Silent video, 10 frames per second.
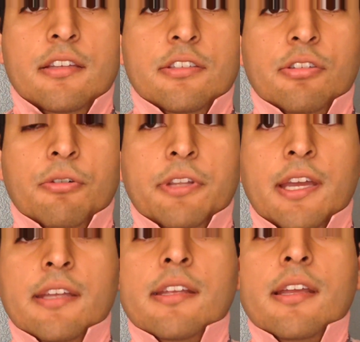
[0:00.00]
and you just hold
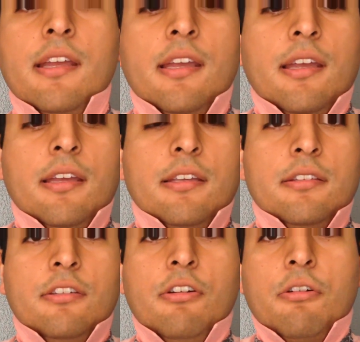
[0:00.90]
that.
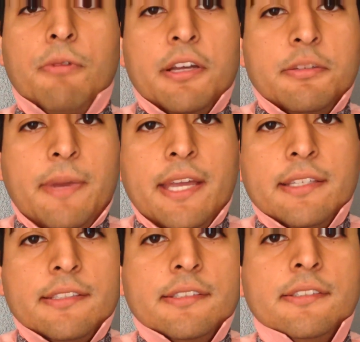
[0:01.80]
You go around the
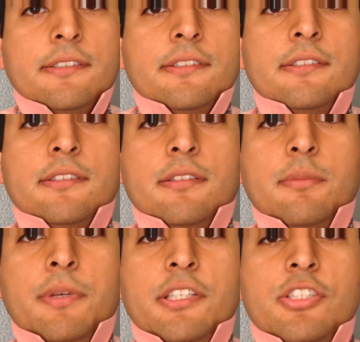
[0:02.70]
back,
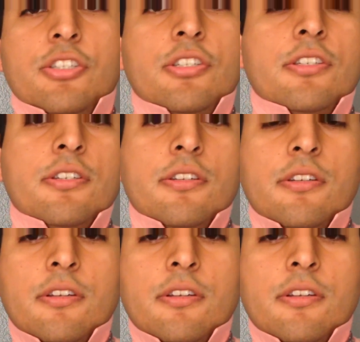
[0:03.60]
pinch,